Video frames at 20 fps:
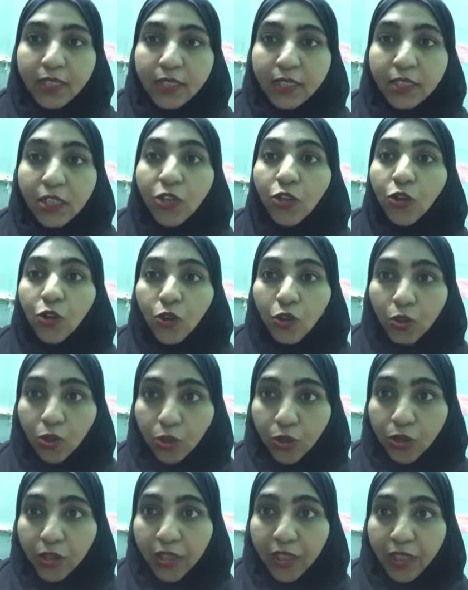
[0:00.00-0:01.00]
10
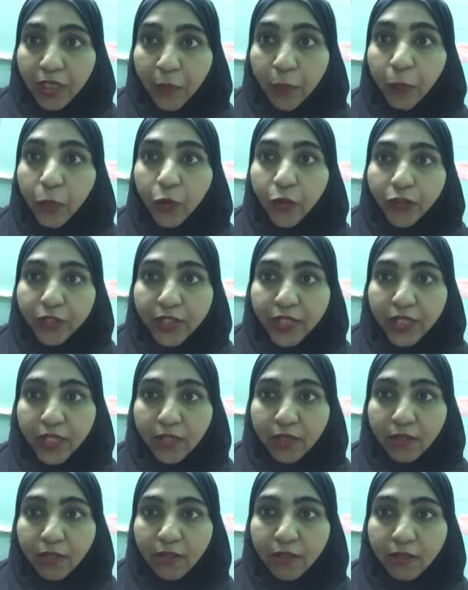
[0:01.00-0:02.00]
o'clock in the
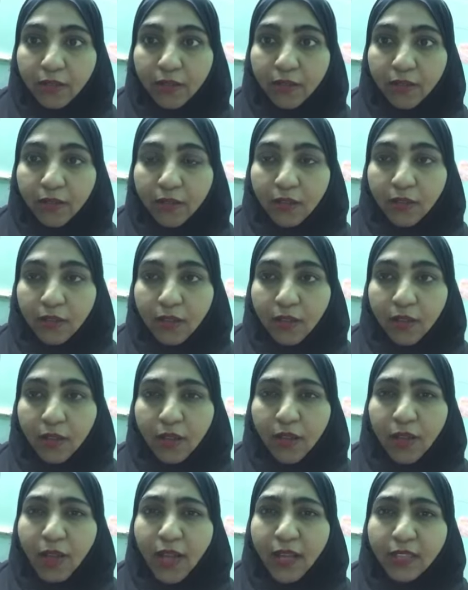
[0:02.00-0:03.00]
morning
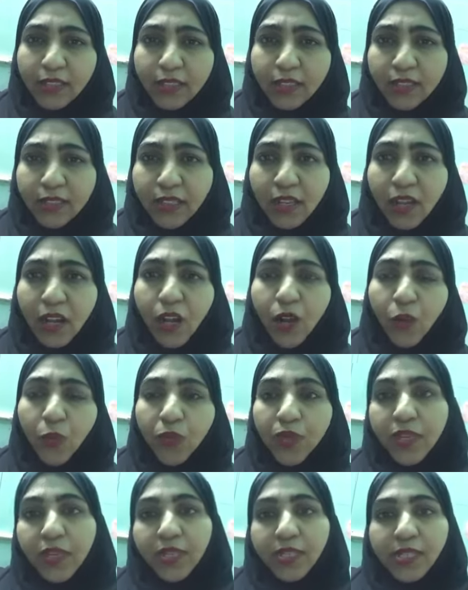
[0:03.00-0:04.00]
and now
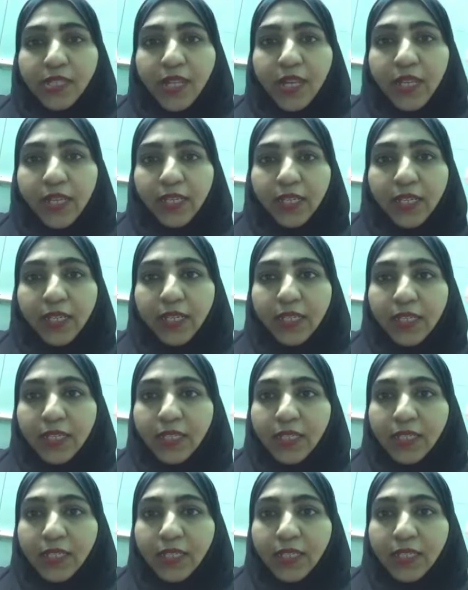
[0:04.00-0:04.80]
is like